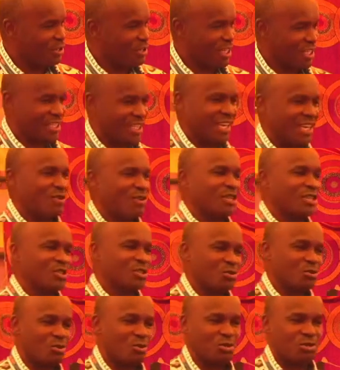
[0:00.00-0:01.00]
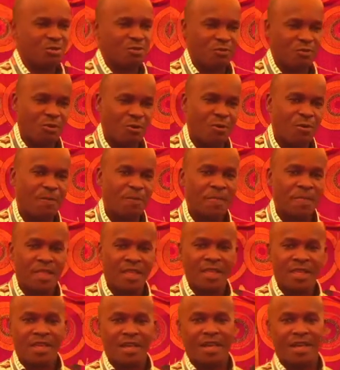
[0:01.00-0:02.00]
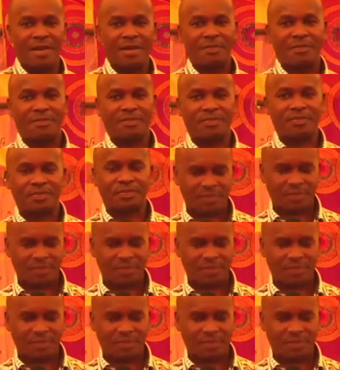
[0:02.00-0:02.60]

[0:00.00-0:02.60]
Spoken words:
just allow us to flow. I